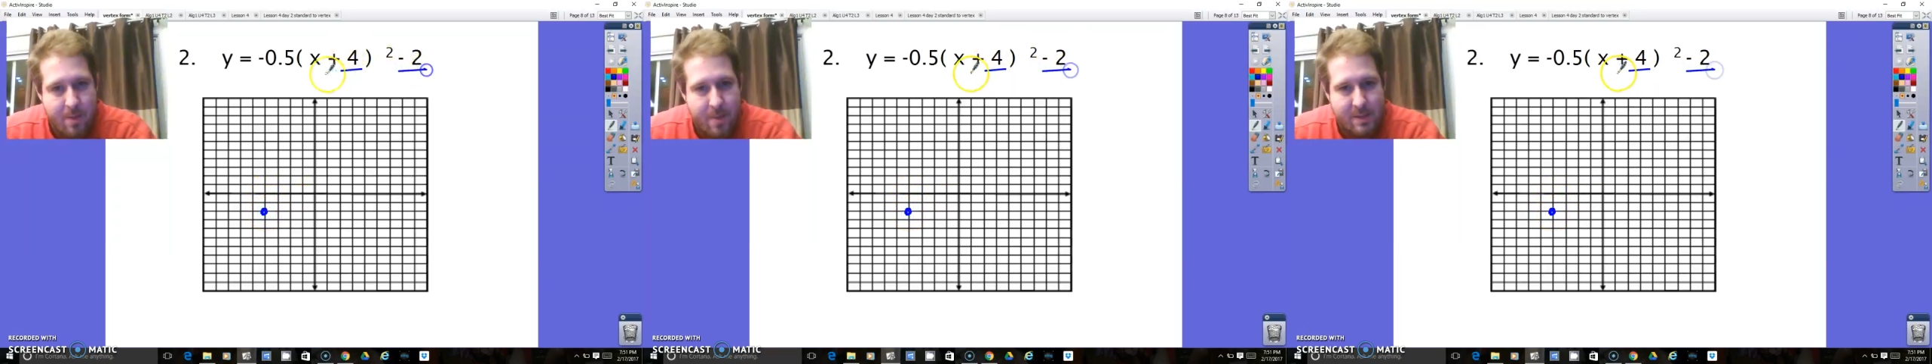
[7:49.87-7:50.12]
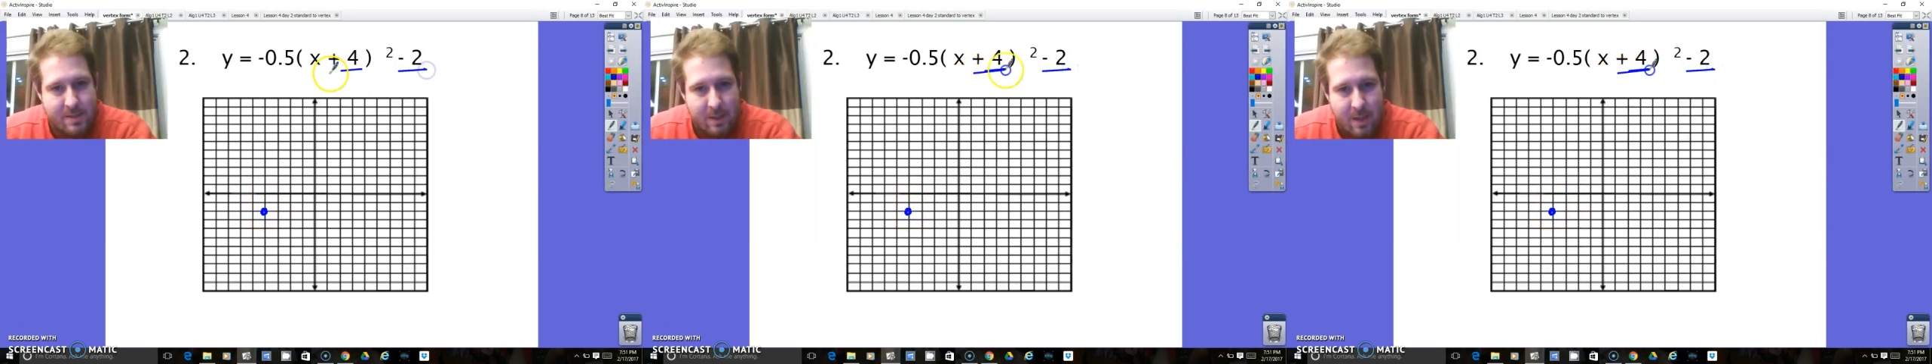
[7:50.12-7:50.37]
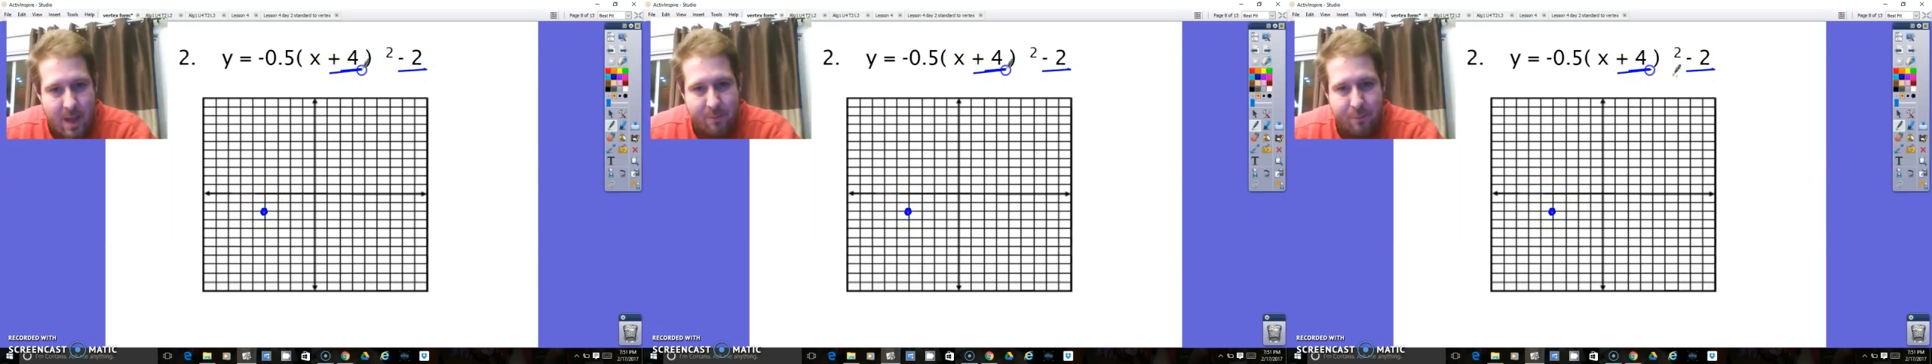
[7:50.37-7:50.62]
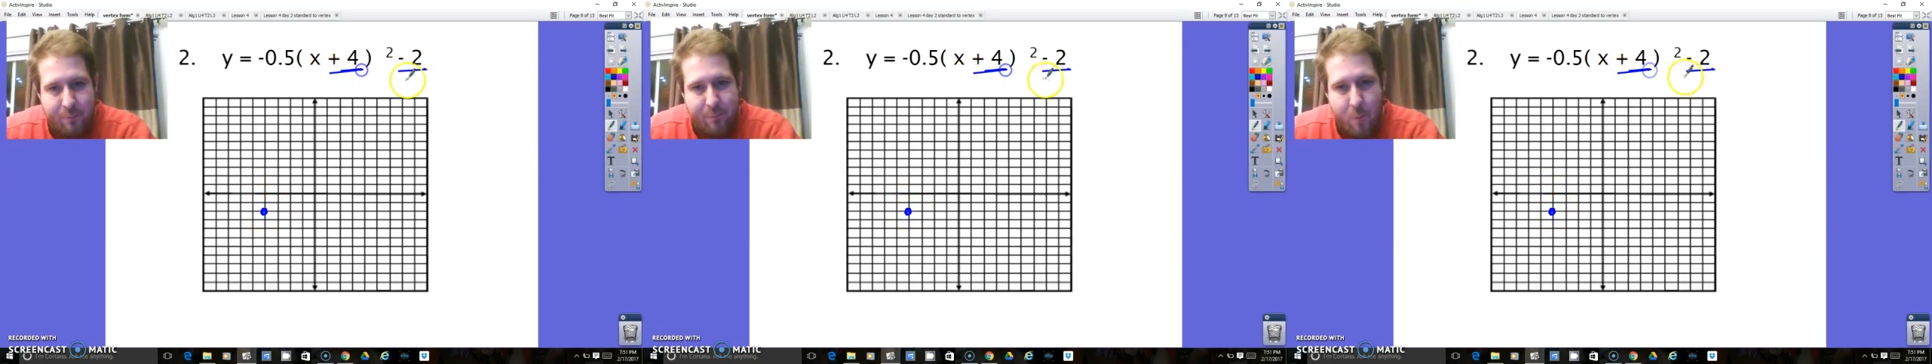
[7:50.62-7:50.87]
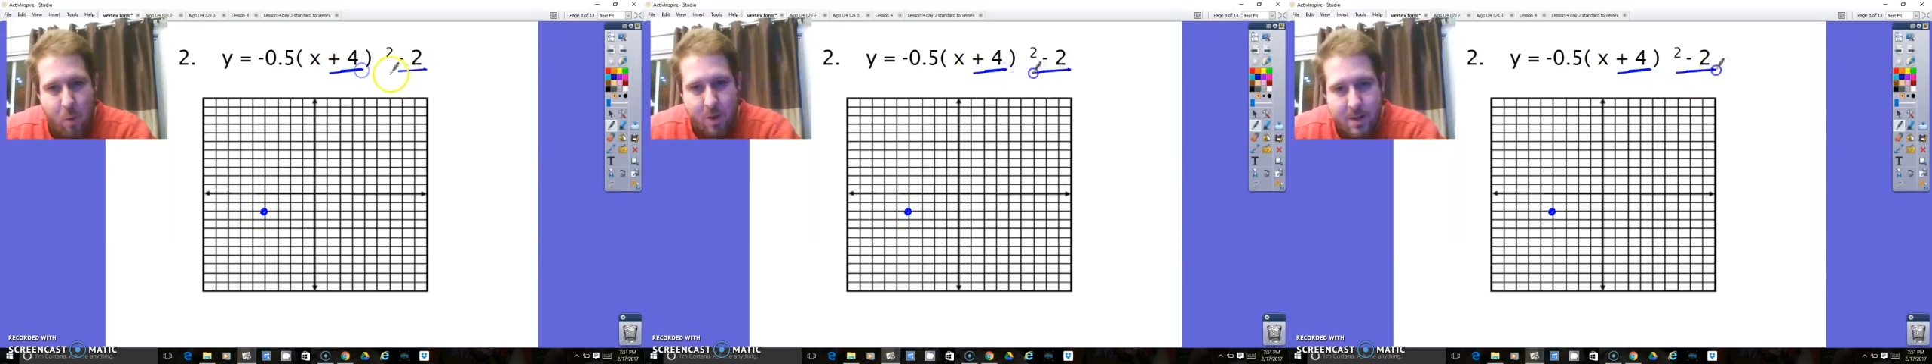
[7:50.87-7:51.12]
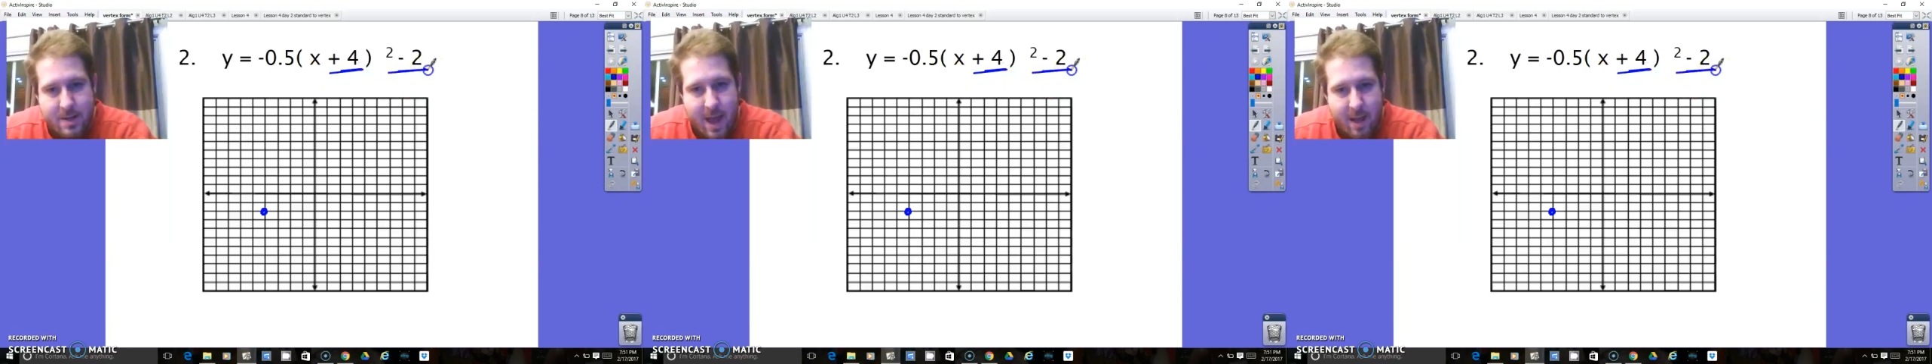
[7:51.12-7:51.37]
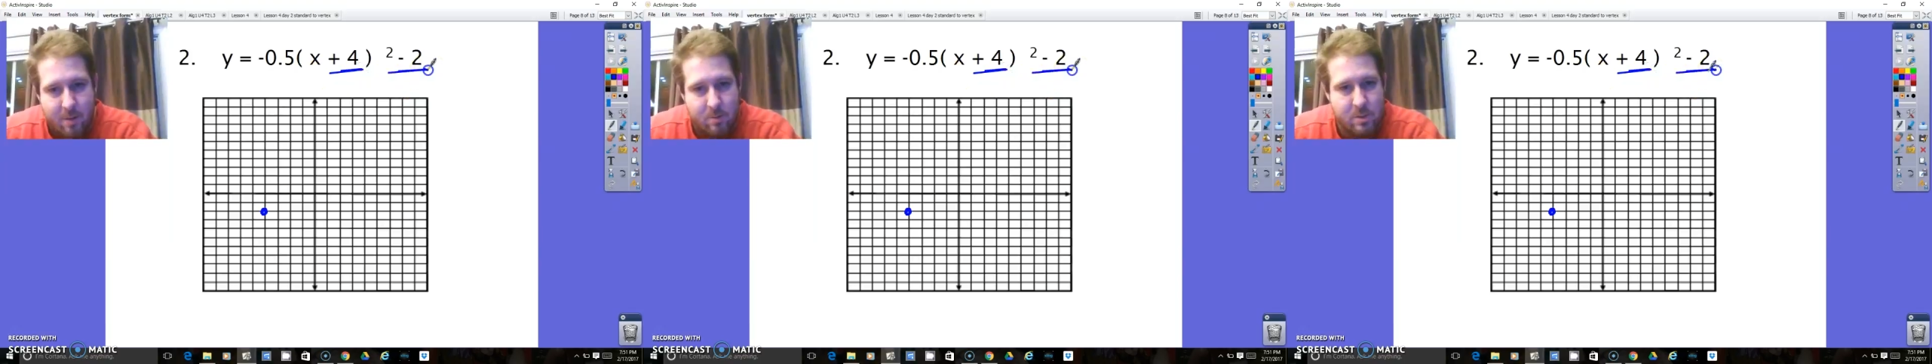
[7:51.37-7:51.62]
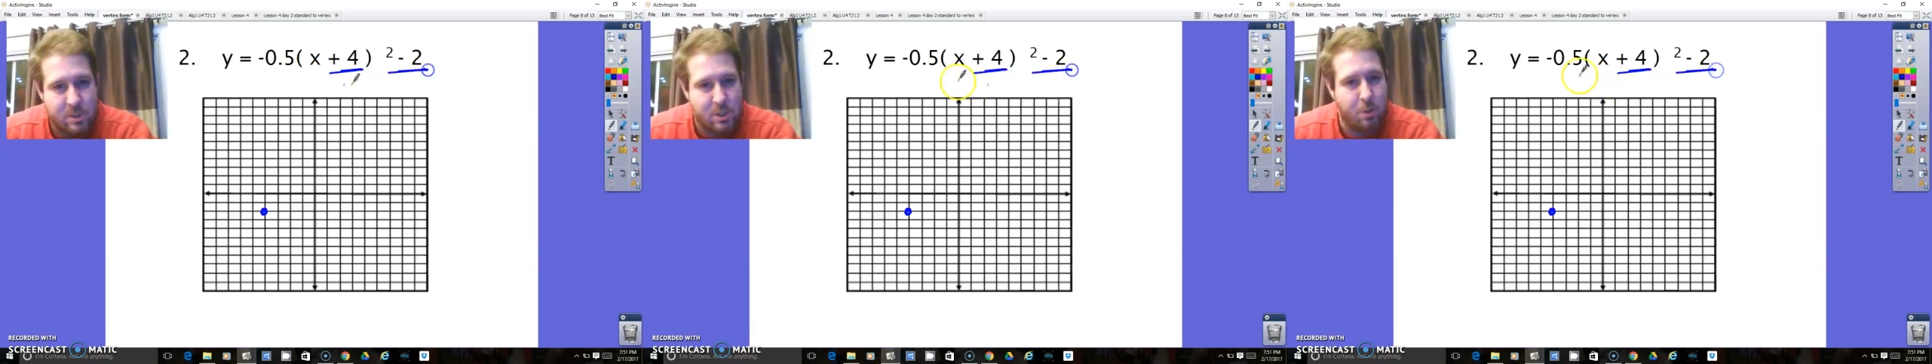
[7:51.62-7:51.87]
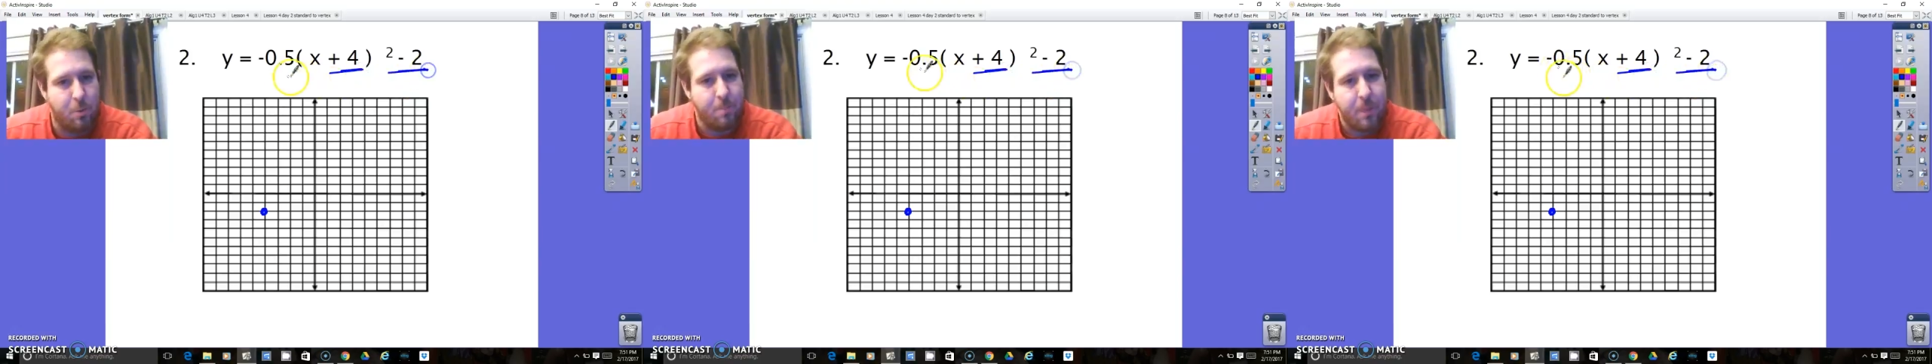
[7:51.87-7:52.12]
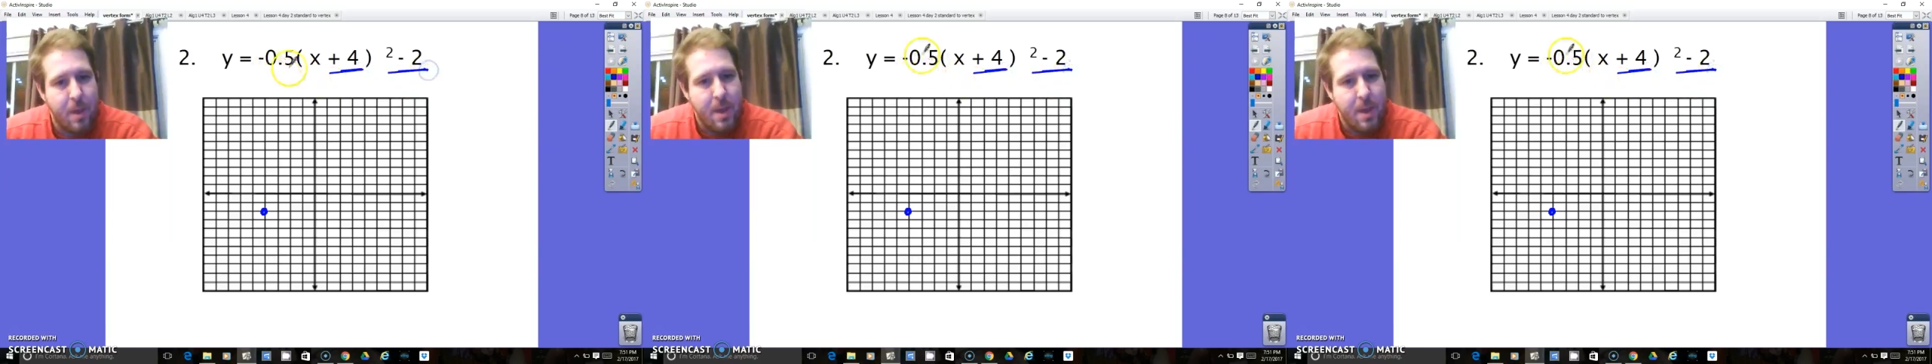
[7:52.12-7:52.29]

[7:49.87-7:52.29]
That's left 4, down 2,